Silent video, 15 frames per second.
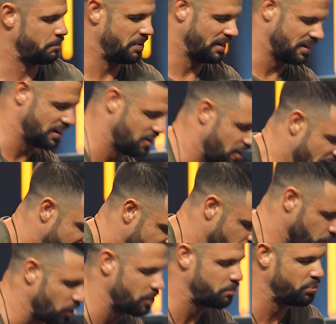depending on how
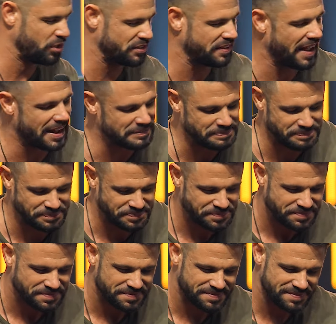you want to put
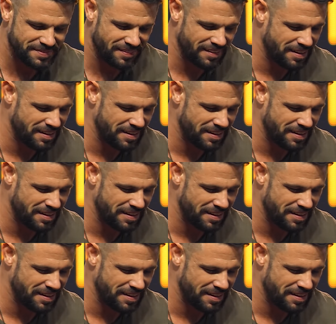that.